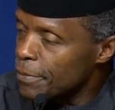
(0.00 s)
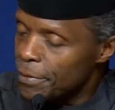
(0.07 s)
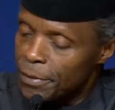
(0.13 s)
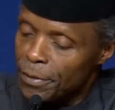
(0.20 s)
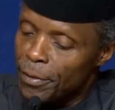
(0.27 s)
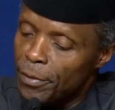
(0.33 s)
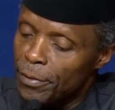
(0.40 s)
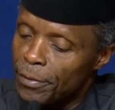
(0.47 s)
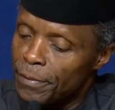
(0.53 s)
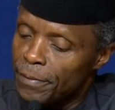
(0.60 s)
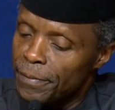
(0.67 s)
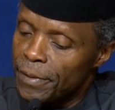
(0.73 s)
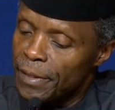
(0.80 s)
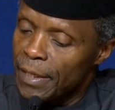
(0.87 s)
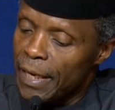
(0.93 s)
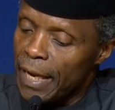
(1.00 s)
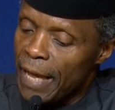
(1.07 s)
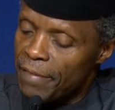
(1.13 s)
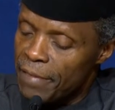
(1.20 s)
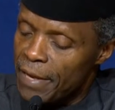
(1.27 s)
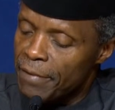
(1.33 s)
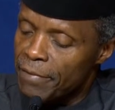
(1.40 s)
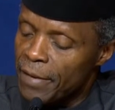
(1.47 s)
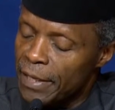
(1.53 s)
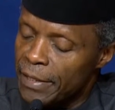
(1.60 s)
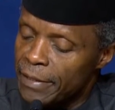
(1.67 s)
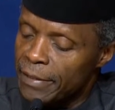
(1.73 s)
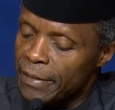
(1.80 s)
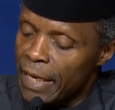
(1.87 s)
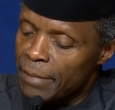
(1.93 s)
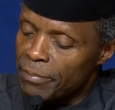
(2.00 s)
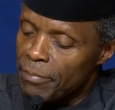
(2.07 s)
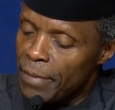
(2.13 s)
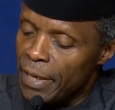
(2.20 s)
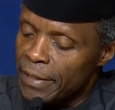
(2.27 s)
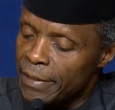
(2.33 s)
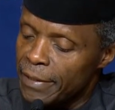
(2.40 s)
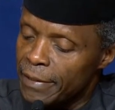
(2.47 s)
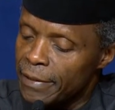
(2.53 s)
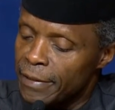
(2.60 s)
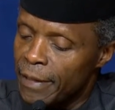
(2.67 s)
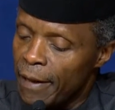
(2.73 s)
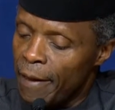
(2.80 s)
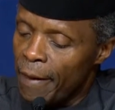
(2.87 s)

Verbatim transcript: So I think that that message